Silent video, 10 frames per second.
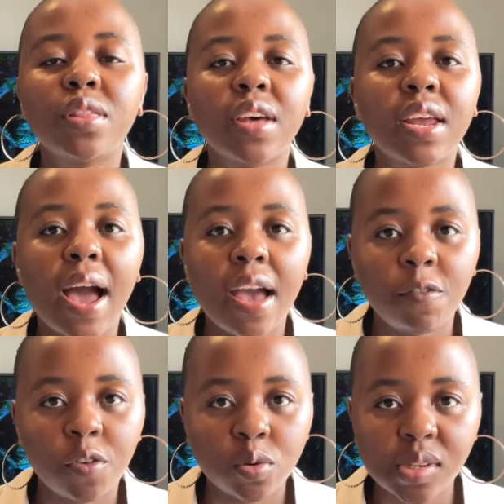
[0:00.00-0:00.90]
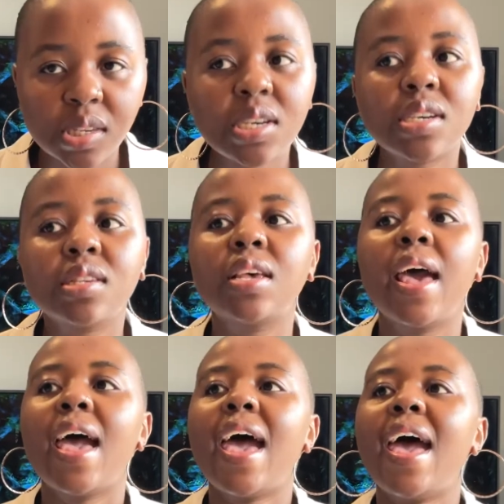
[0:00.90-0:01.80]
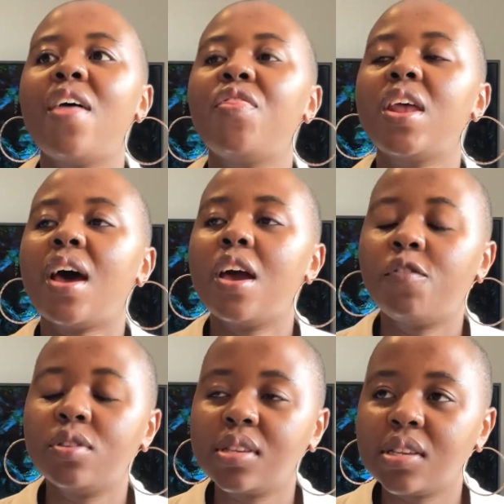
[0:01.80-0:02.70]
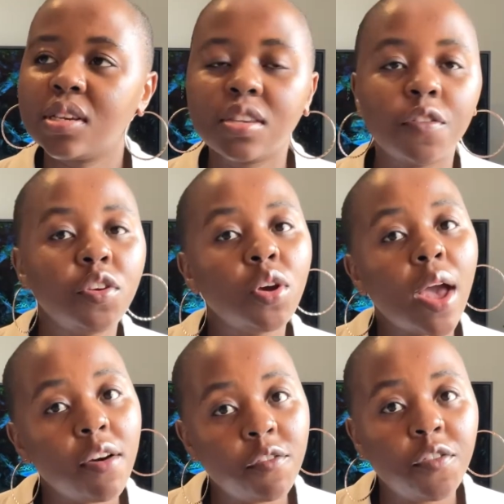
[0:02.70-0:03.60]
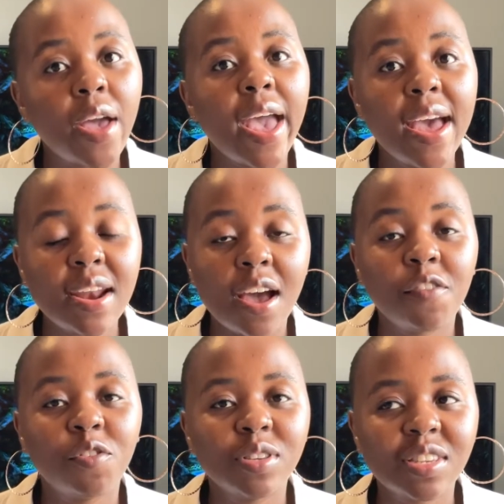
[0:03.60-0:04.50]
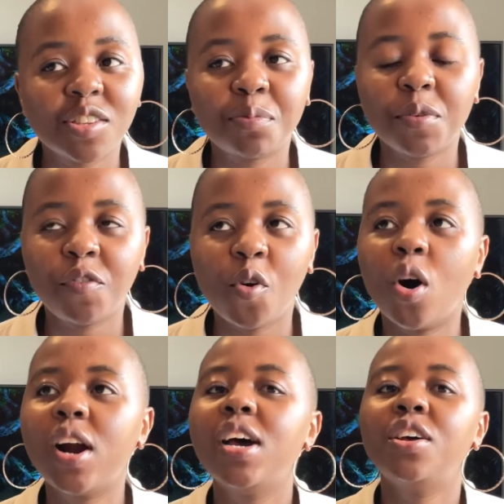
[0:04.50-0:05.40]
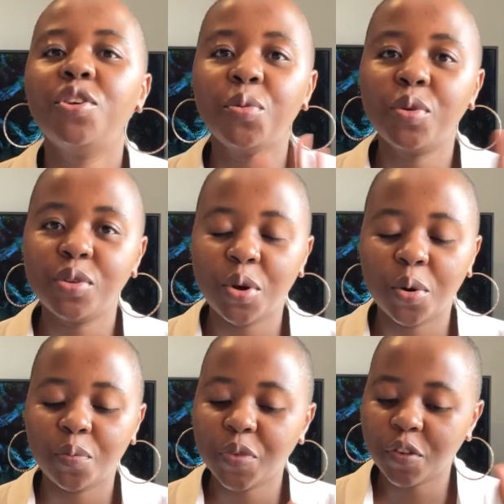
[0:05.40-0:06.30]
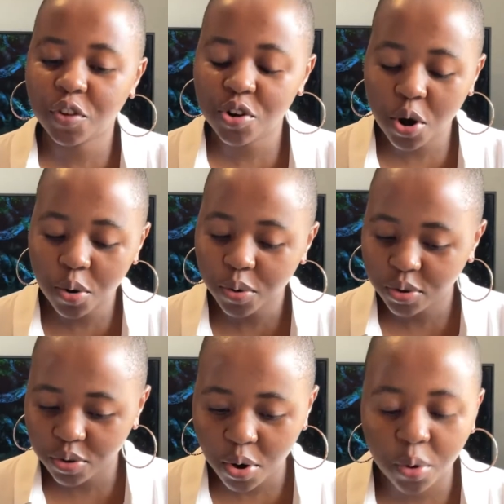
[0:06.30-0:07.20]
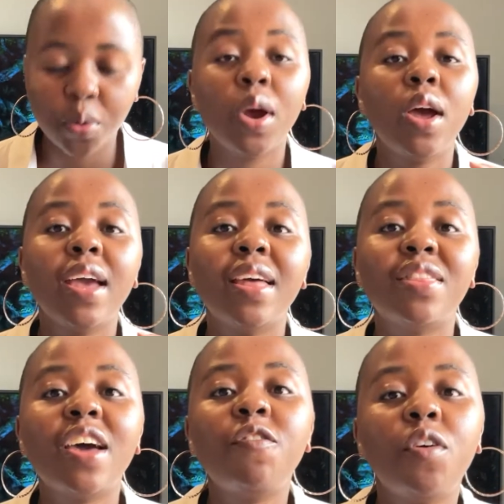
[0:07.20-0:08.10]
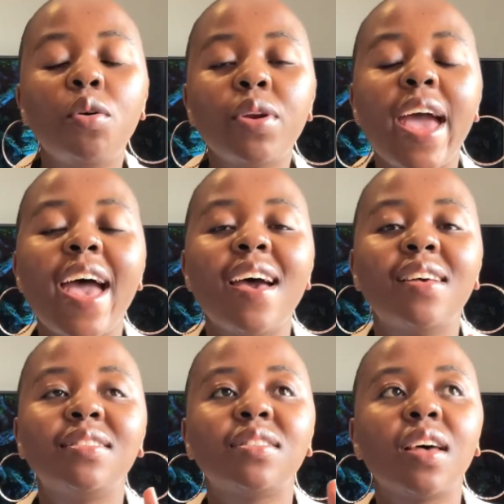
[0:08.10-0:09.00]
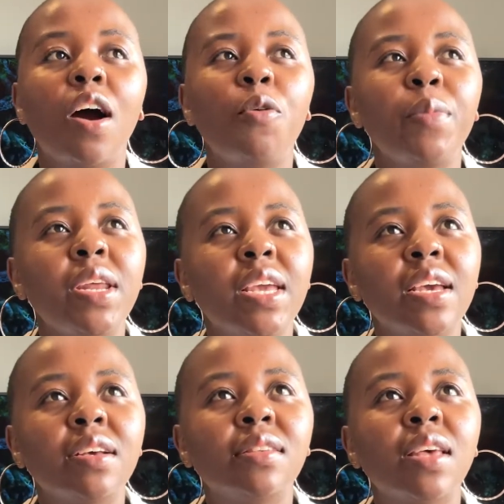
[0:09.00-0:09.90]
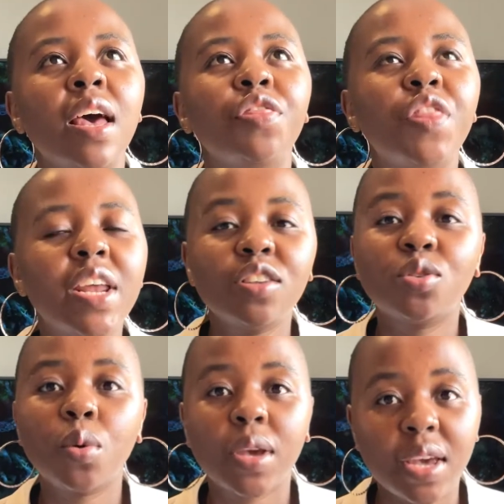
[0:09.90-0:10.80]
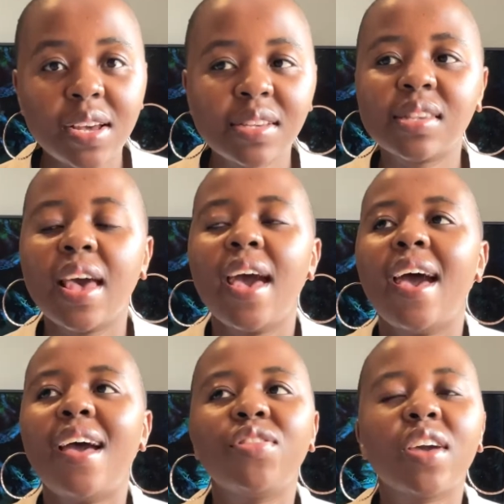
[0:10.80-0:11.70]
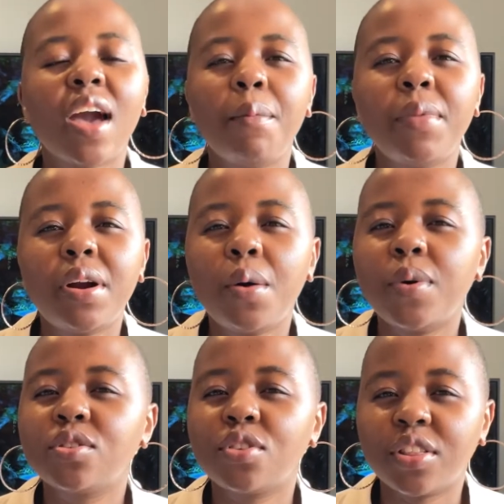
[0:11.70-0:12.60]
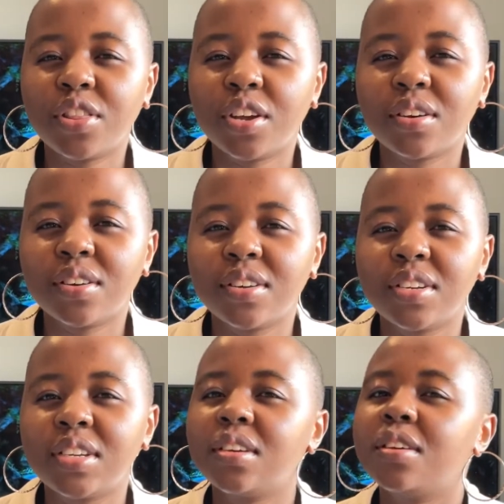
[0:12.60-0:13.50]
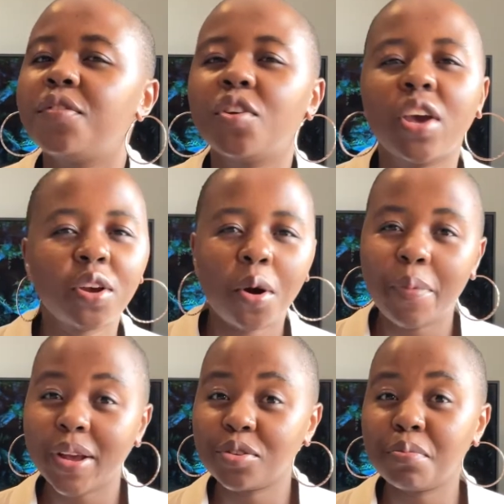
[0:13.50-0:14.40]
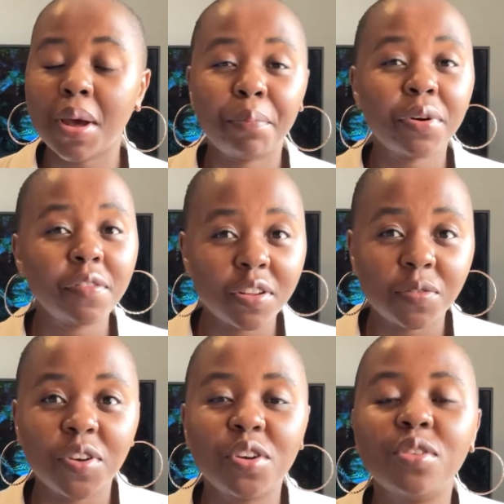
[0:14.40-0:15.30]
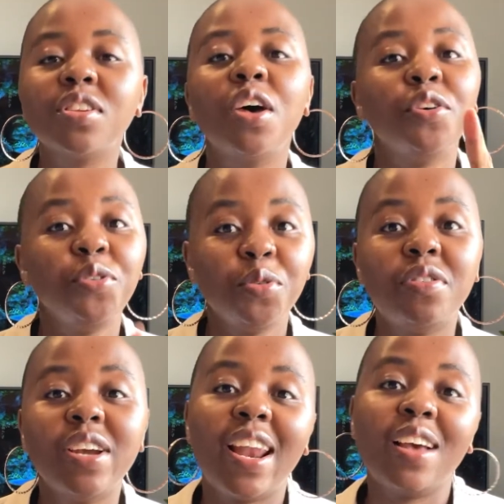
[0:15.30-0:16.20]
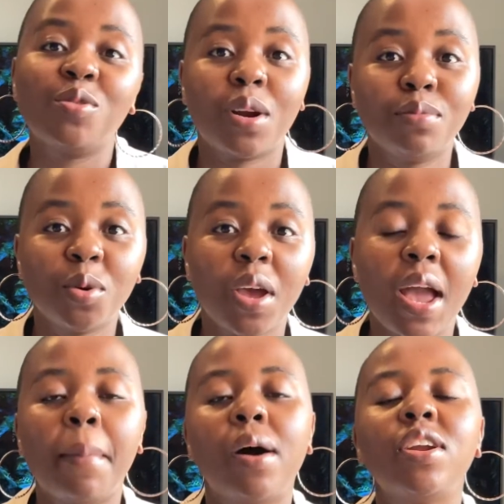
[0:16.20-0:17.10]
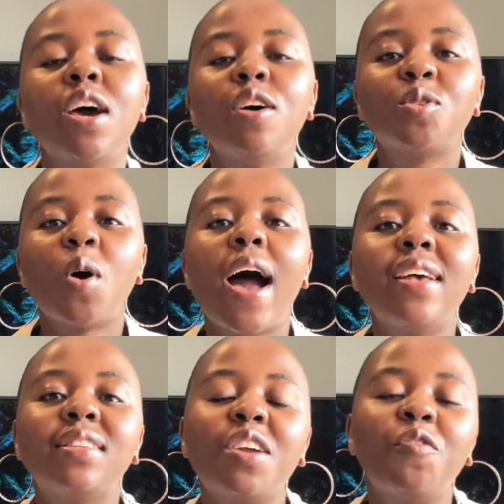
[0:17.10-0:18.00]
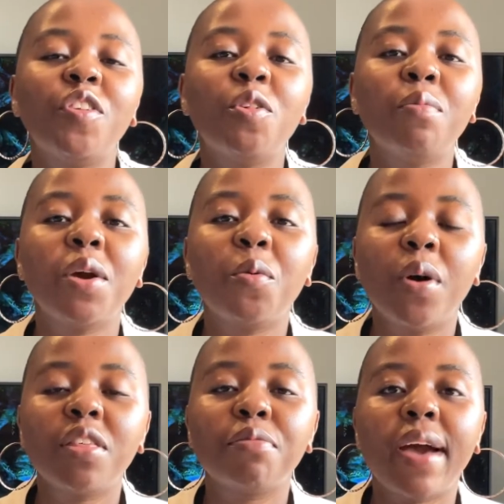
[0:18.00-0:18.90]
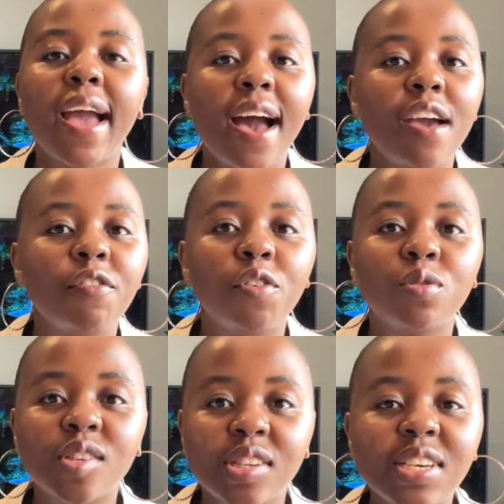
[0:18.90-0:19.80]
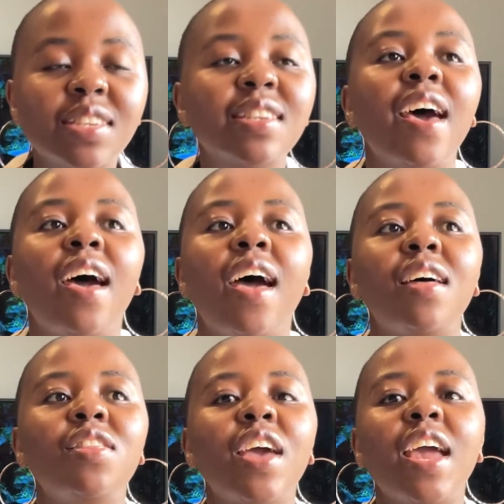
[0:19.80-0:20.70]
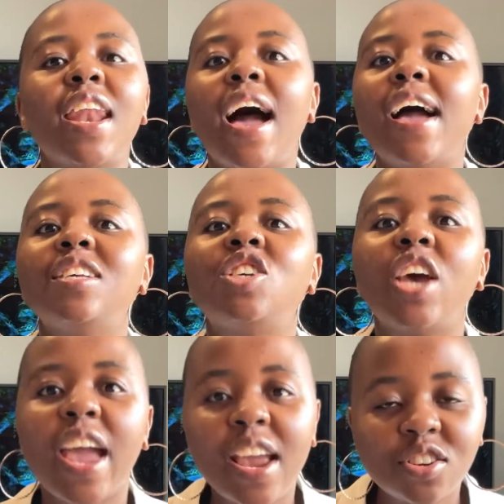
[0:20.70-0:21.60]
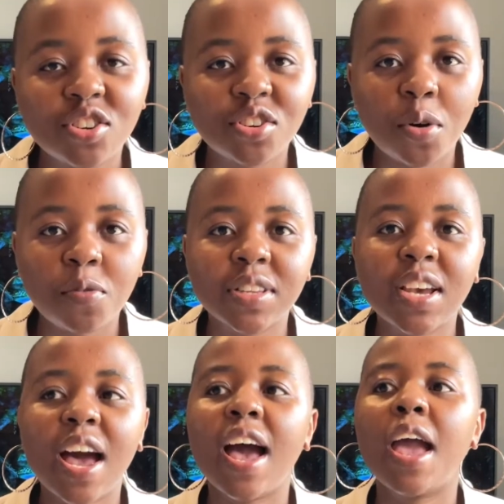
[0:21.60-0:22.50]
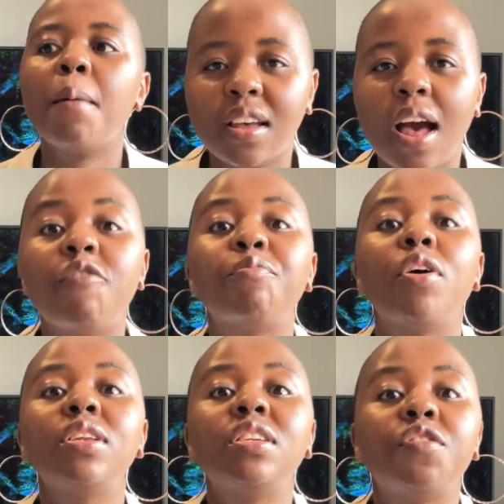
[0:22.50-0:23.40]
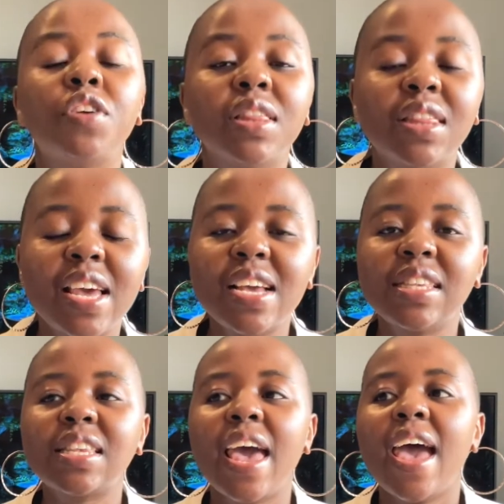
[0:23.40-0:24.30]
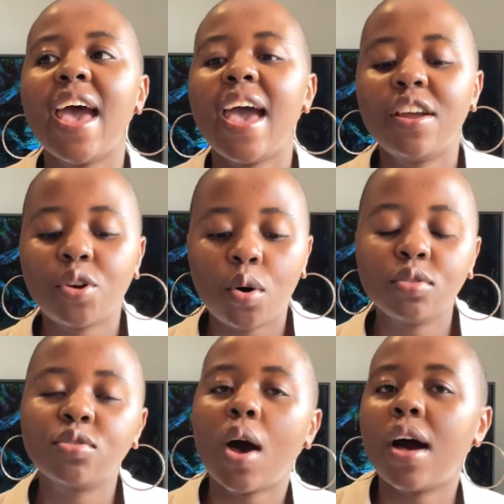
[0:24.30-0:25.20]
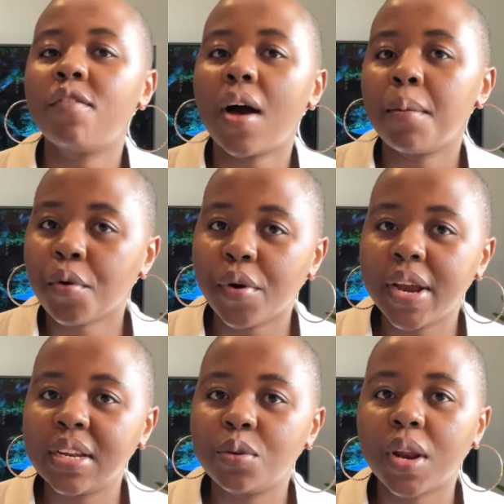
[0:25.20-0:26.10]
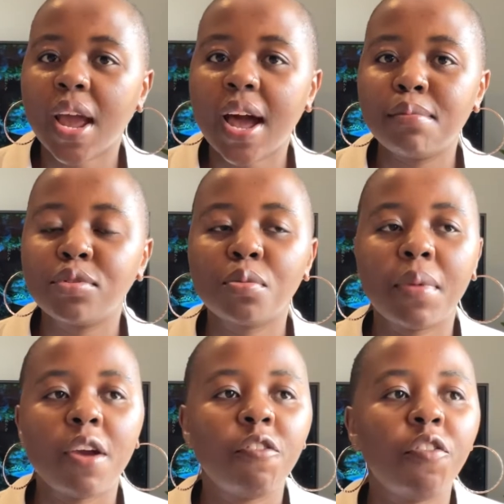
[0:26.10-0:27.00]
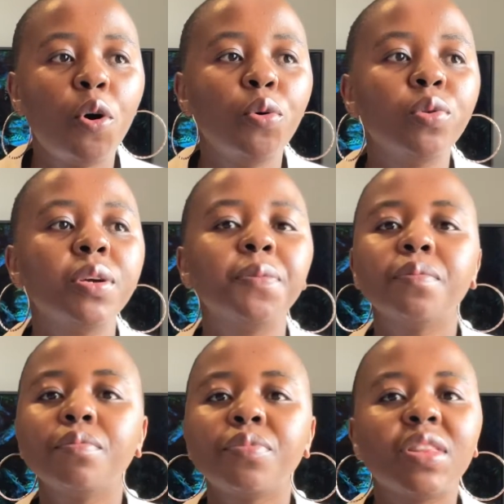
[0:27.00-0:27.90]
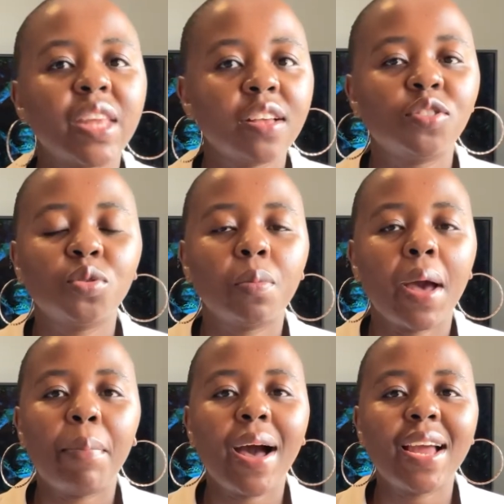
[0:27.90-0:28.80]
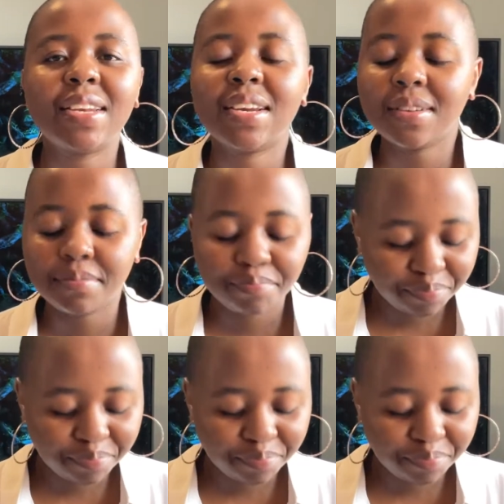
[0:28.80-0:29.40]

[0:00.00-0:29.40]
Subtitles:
an iPhone 6, and that iPhone 6, if you have had iPhone 6 before, you will know. If you know, you know. That phone has how many gigs? 32 gigs, and the camera was not that good. If you can go back to my previous videos, you'll realize what I'm talking about. So I started filming with my iPhone 6, and then I changed over time. I've bought different things, and also I've upgraded when it comes to my phone, thanks to my partner.